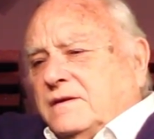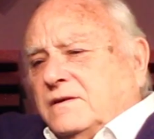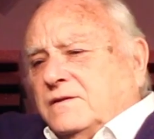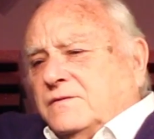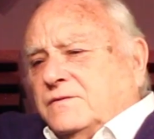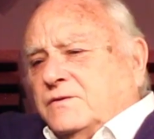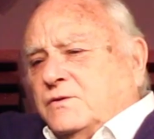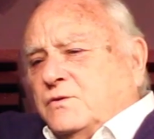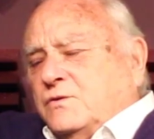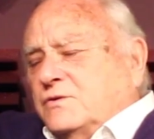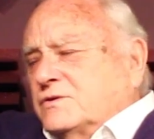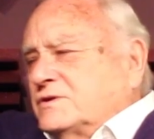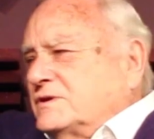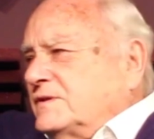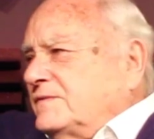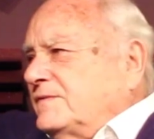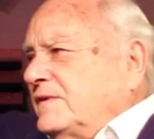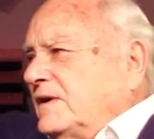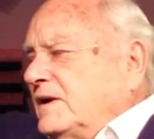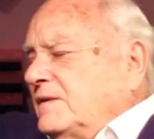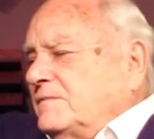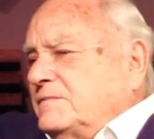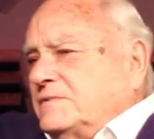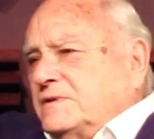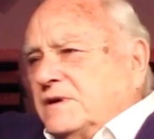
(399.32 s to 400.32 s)
of course, if
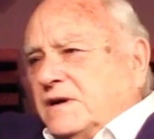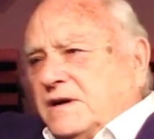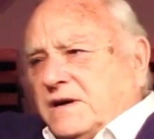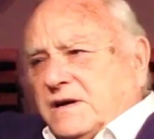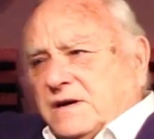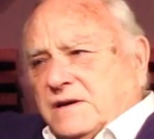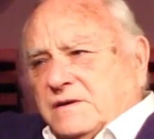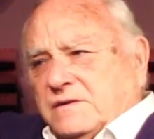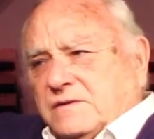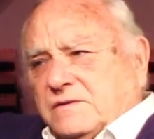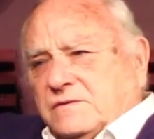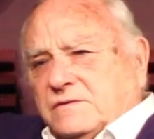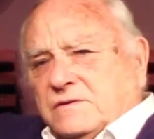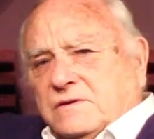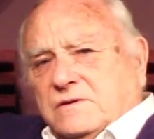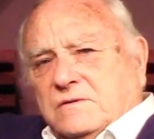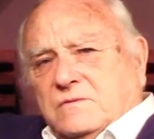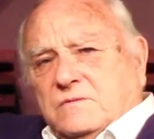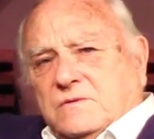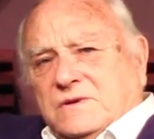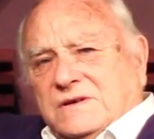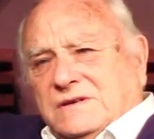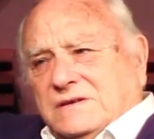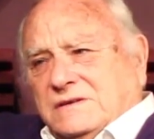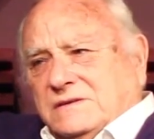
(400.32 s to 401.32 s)
I'm tired or
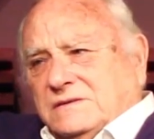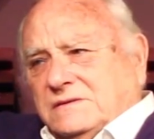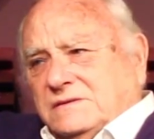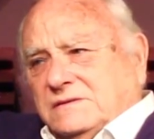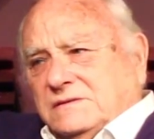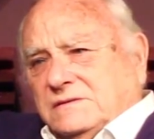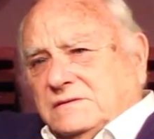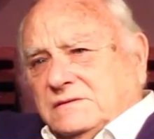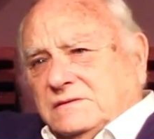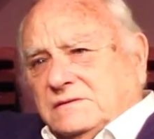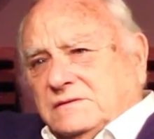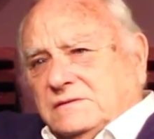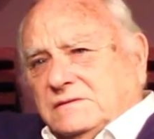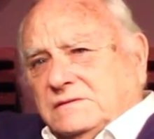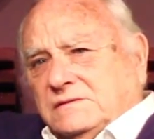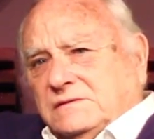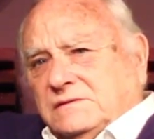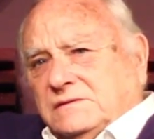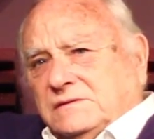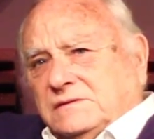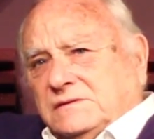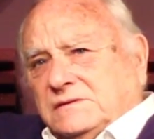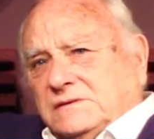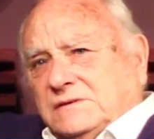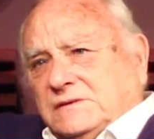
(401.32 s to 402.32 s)
not well,
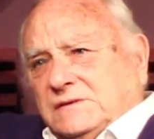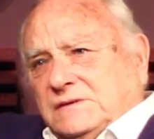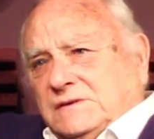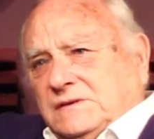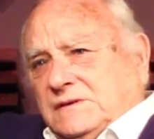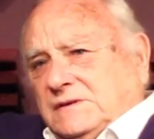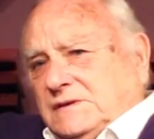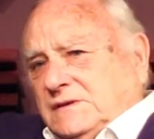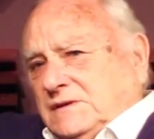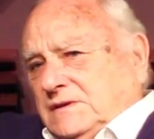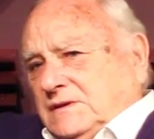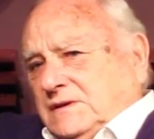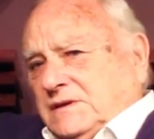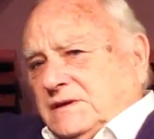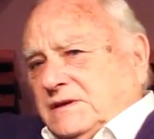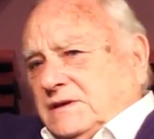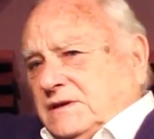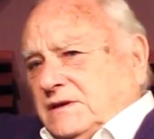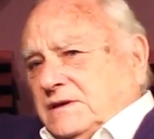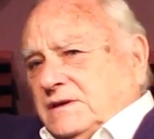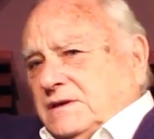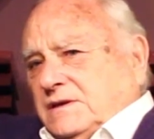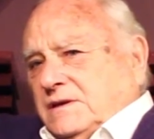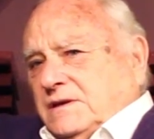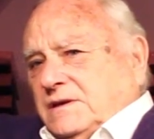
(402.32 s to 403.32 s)
or
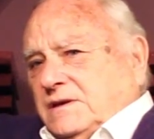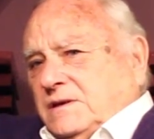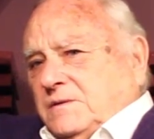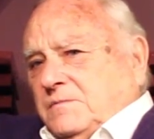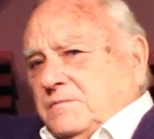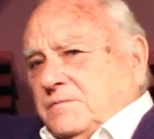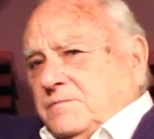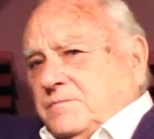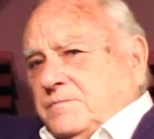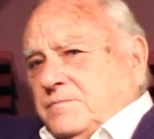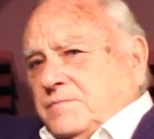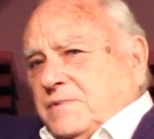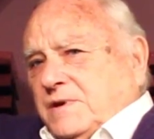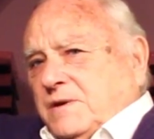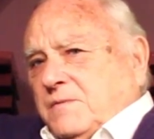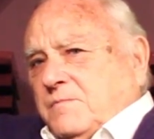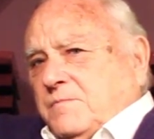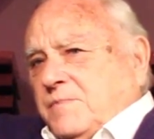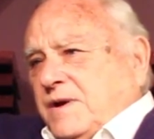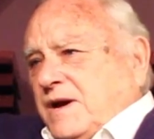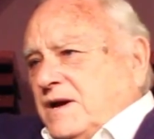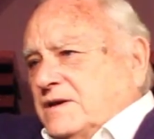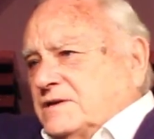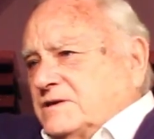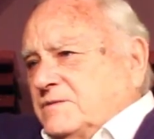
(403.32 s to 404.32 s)
it
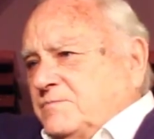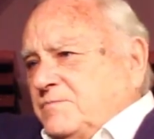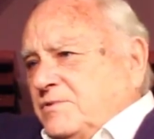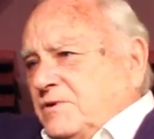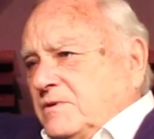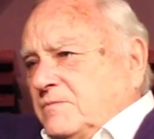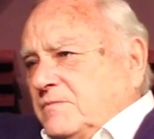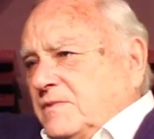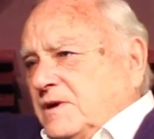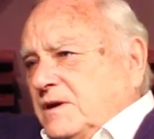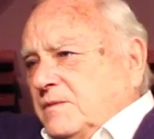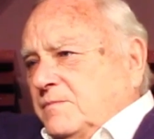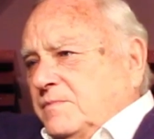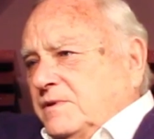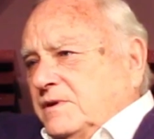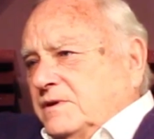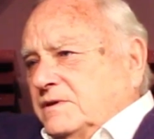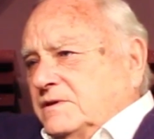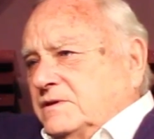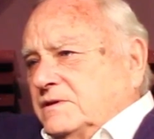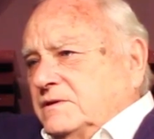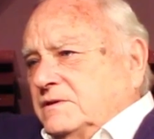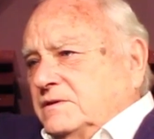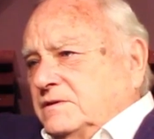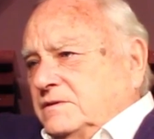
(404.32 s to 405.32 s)
impacts upon my
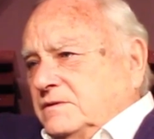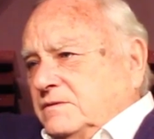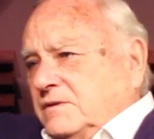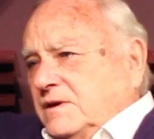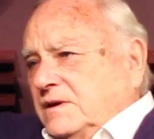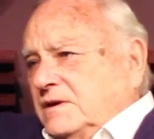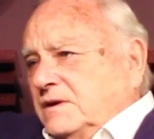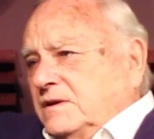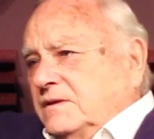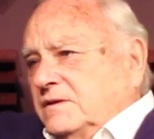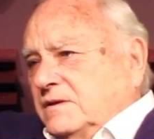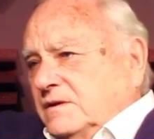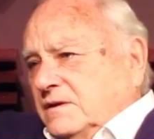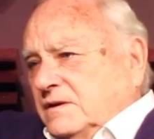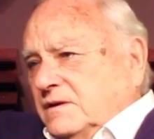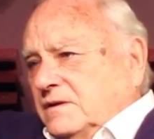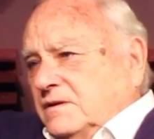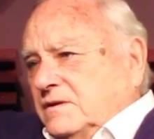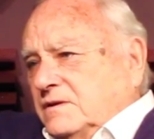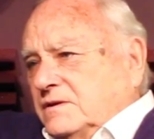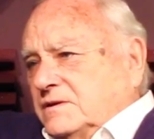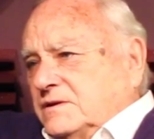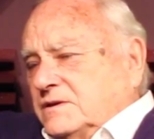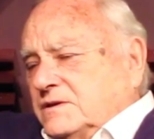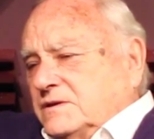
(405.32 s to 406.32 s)
ability to do anything,
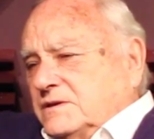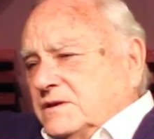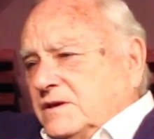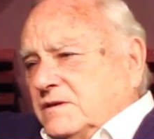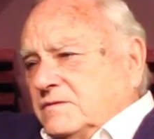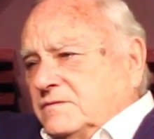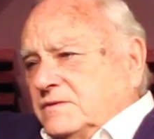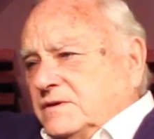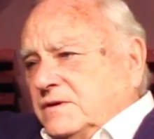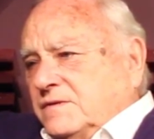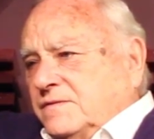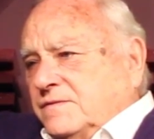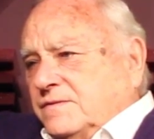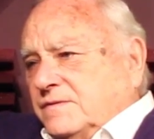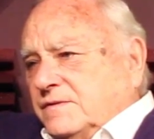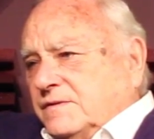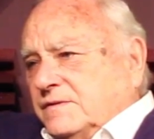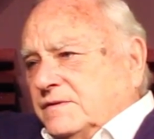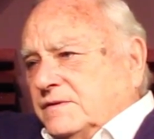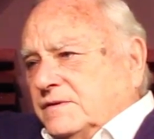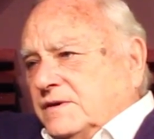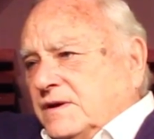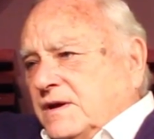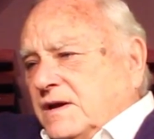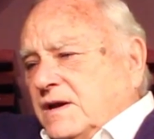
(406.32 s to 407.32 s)
and this is no
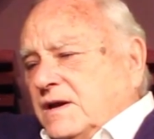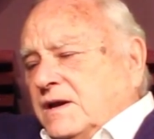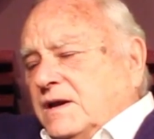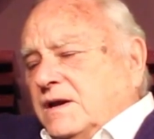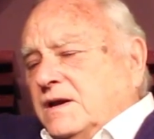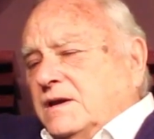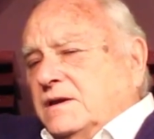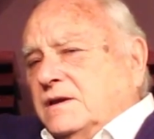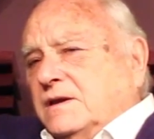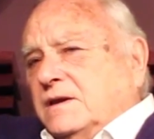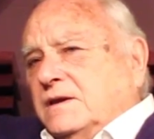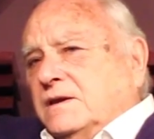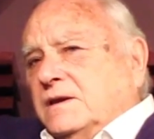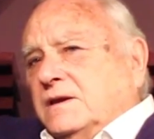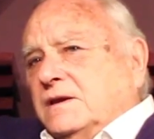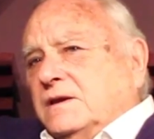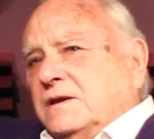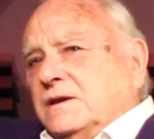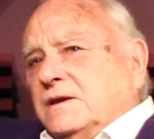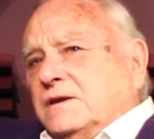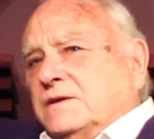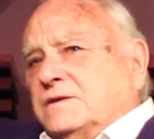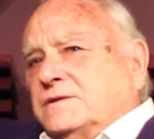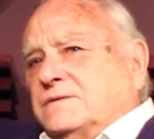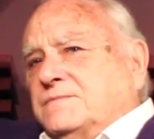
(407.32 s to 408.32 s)
different.
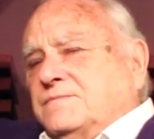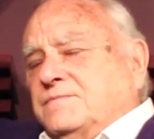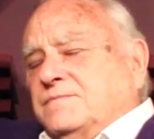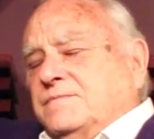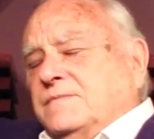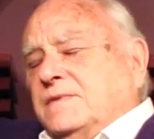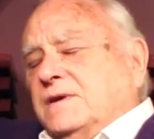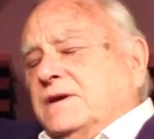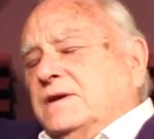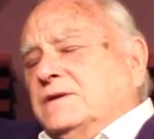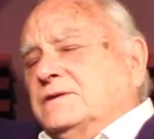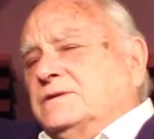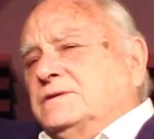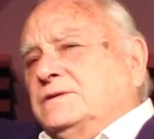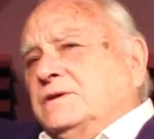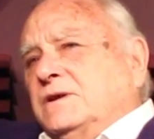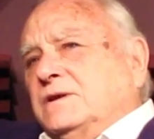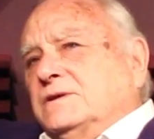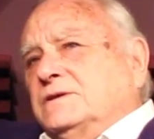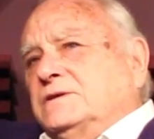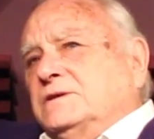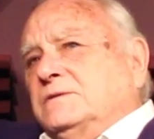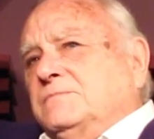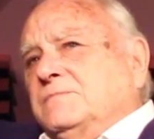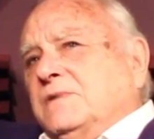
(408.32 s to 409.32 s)
It's
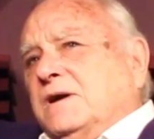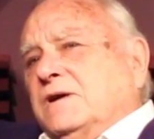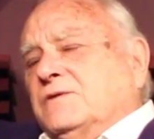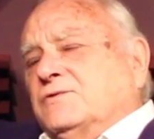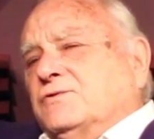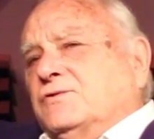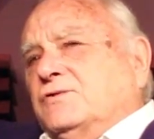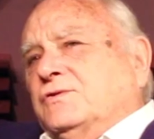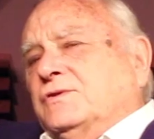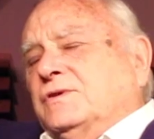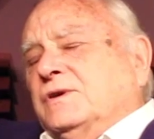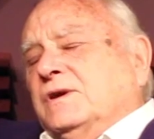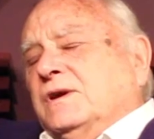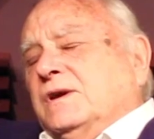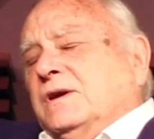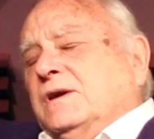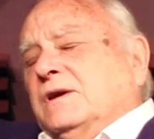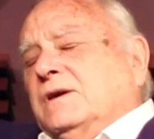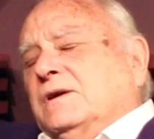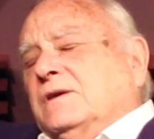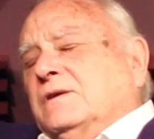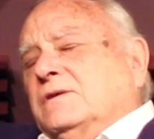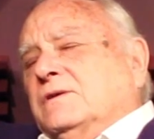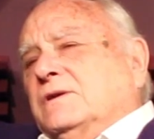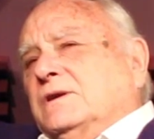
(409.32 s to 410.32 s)
not so much
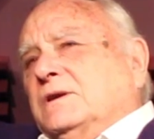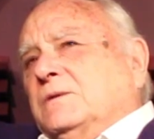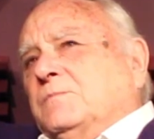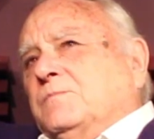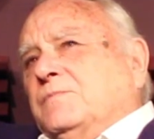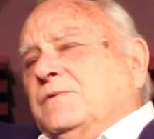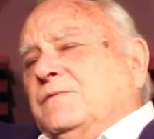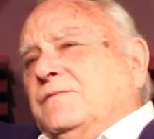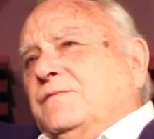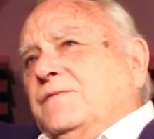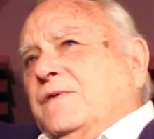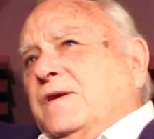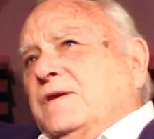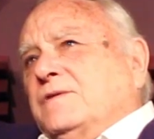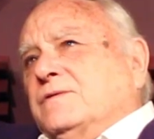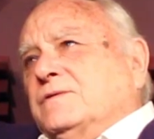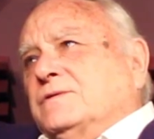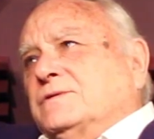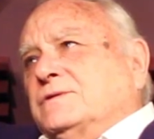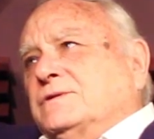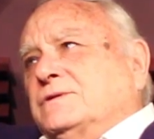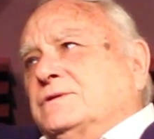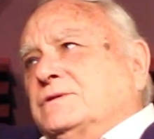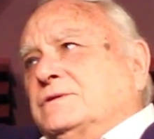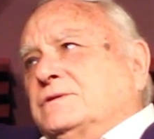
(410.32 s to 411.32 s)
that it
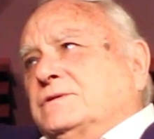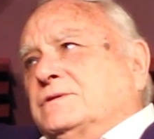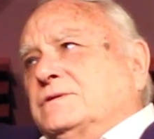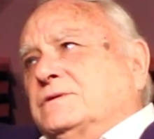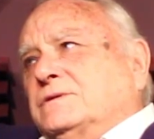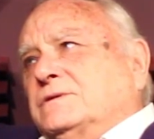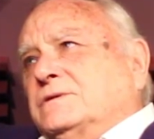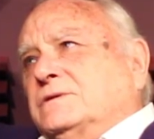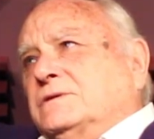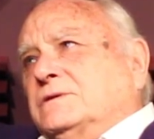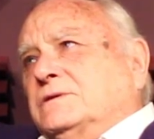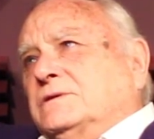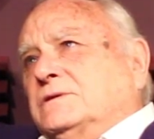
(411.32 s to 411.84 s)
prevents